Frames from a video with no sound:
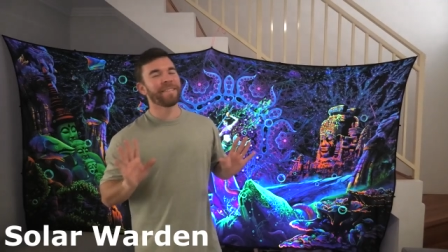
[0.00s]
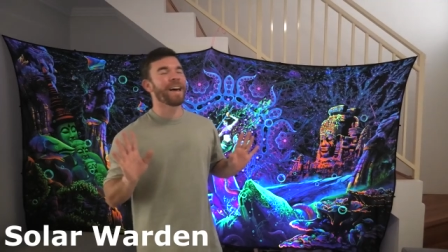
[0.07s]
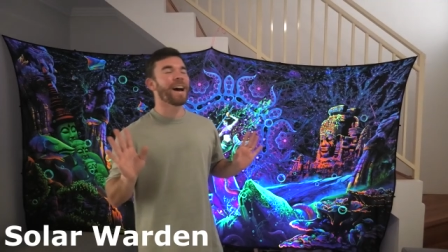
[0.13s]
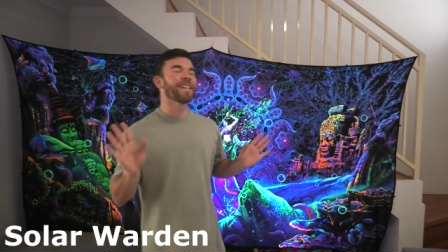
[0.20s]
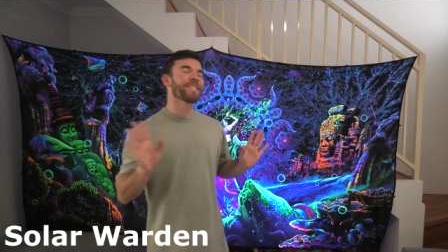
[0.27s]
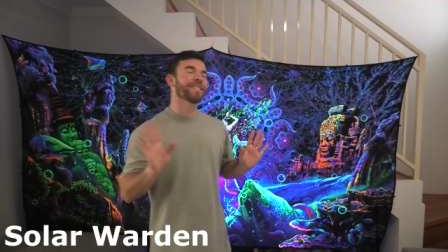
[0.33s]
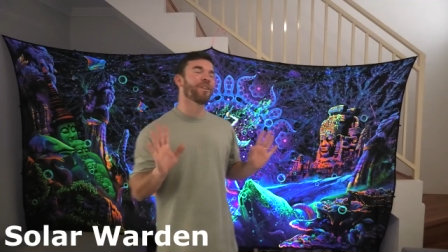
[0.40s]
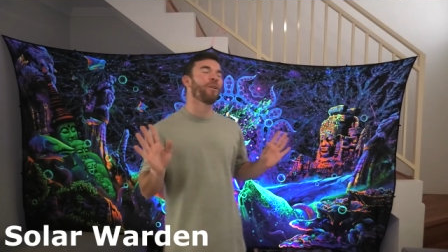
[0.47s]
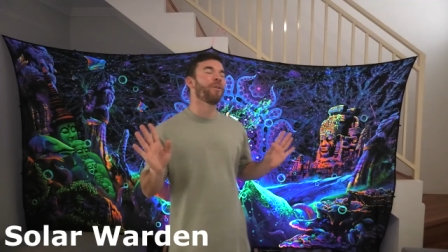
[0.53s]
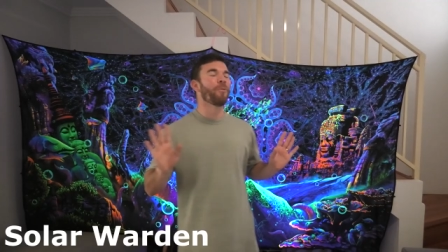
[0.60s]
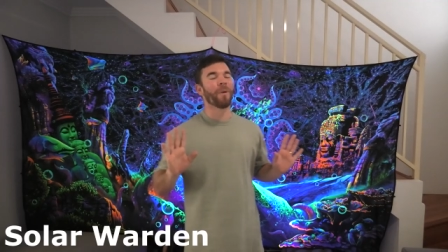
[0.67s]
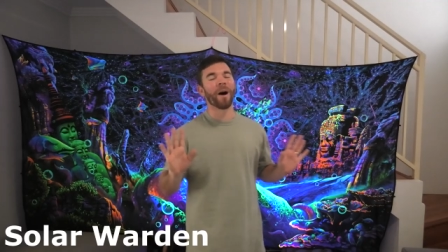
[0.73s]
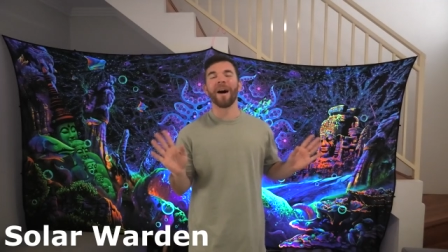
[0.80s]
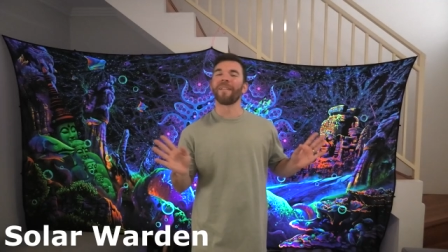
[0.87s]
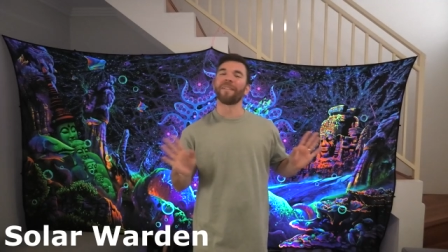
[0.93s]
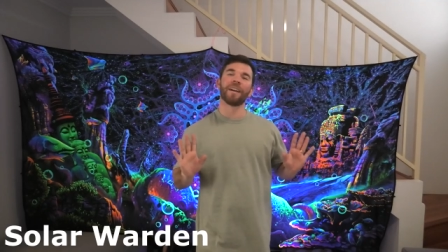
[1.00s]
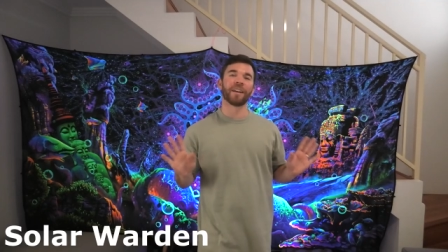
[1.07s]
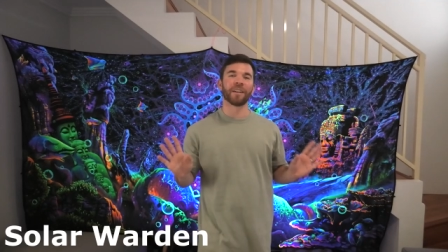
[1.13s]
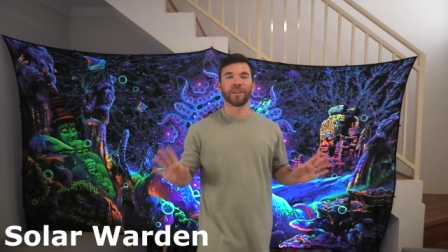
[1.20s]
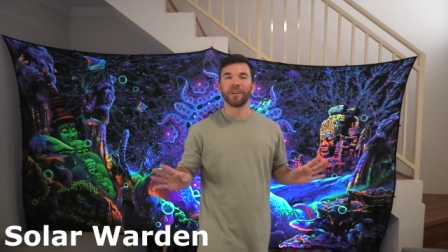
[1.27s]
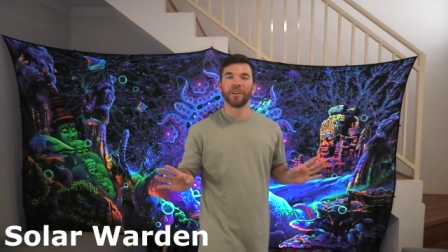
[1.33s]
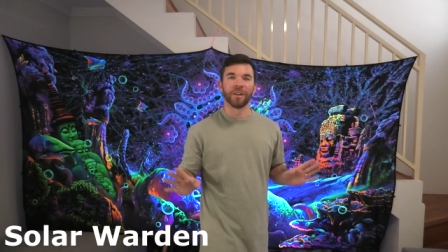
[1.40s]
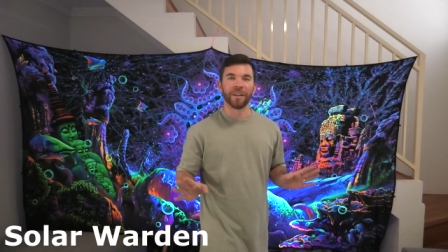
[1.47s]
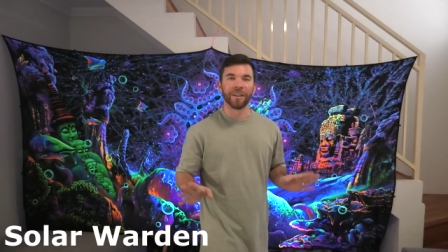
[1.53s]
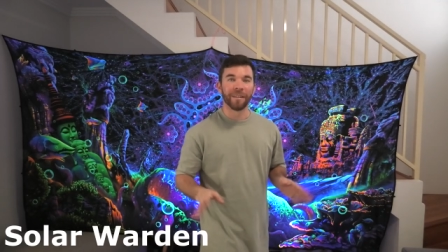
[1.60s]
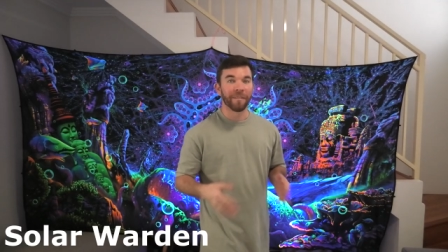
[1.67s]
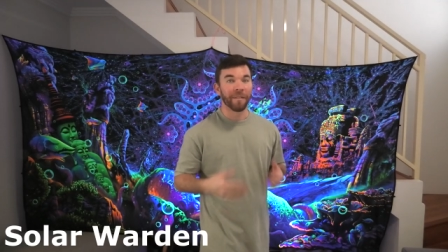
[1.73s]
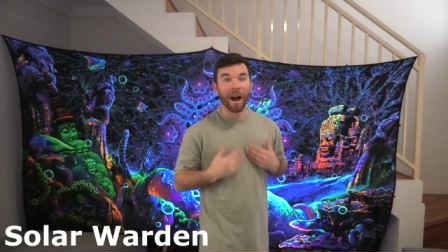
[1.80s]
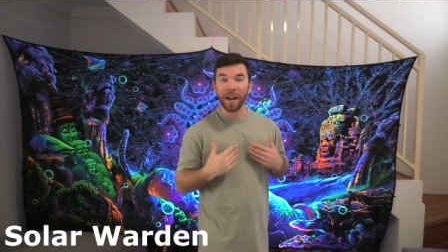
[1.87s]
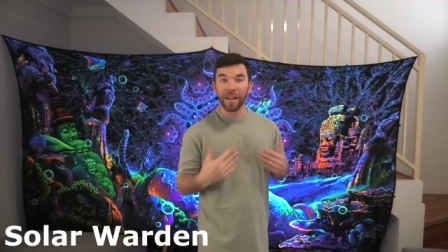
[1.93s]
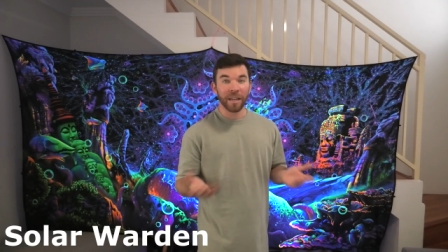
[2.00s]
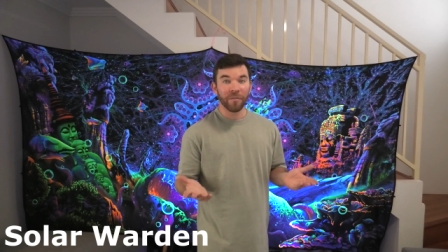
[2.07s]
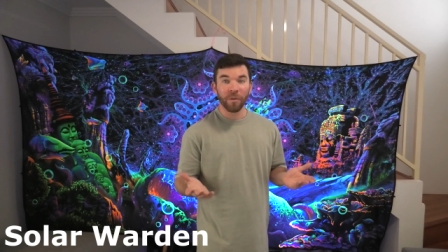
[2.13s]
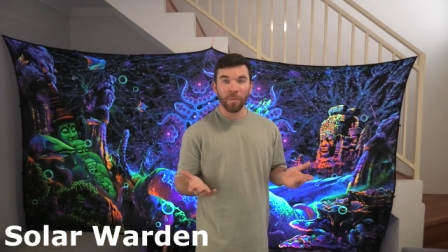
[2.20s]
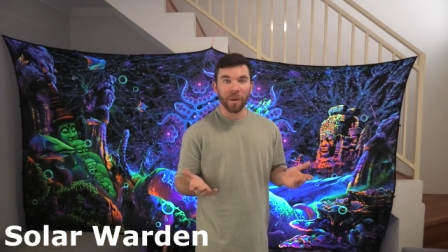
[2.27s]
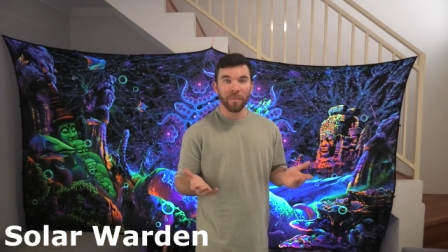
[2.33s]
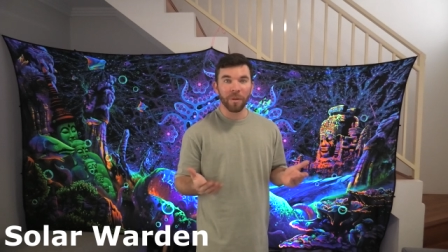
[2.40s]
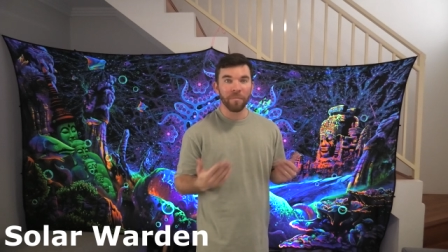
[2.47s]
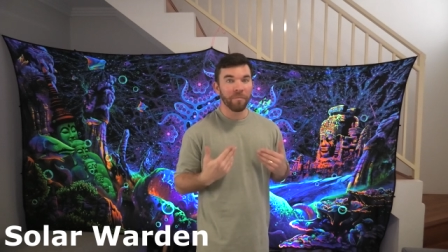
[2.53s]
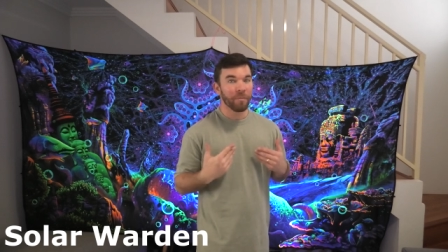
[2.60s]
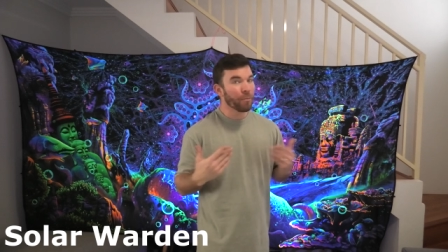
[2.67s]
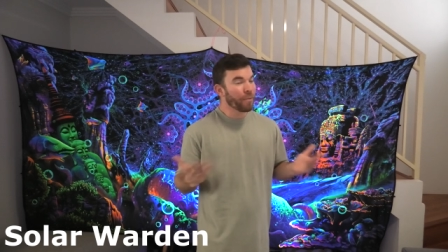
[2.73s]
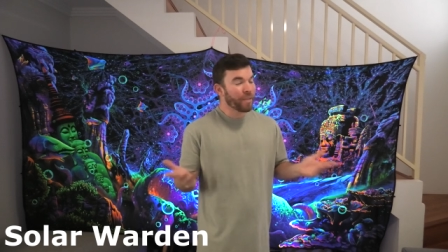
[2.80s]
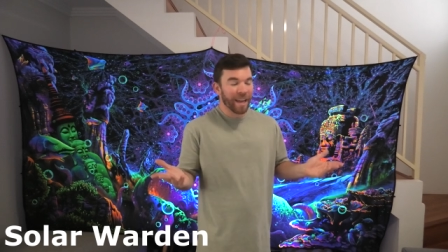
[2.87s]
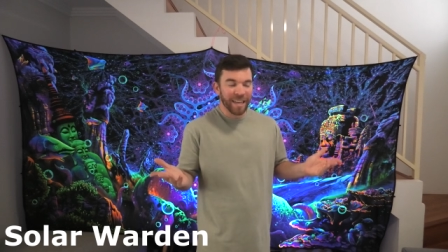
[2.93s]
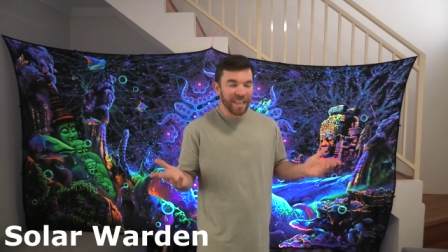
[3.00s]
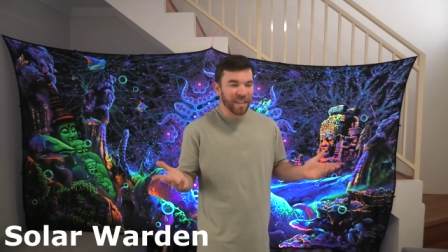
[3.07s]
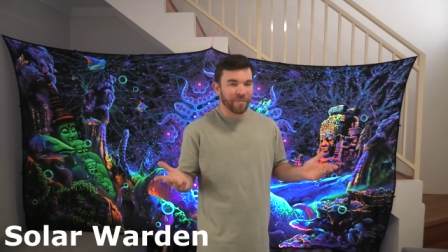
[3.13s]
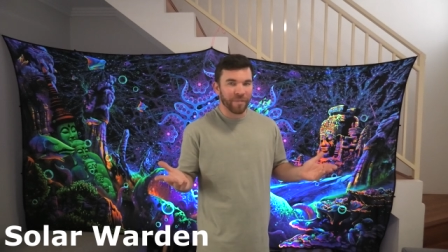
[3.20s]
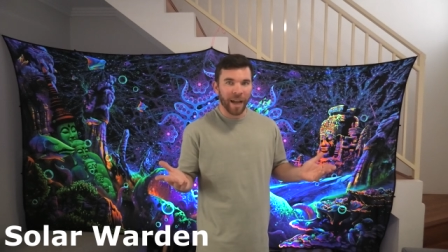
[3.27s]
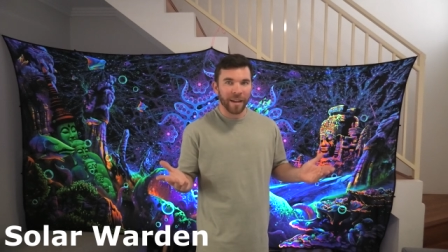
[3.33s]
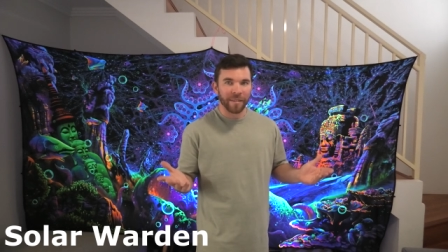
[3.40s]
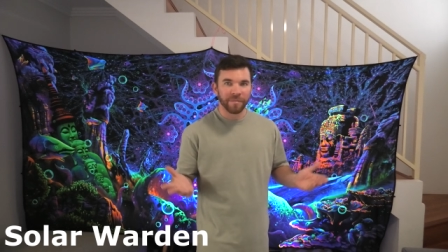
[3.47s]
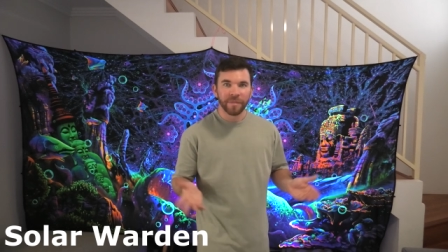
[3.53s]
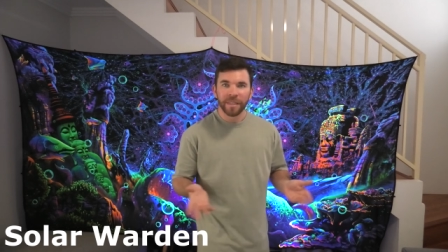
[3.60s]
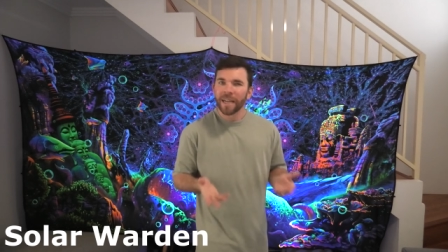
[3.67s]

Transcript: That's all well and good. I don't have a problem with any of that.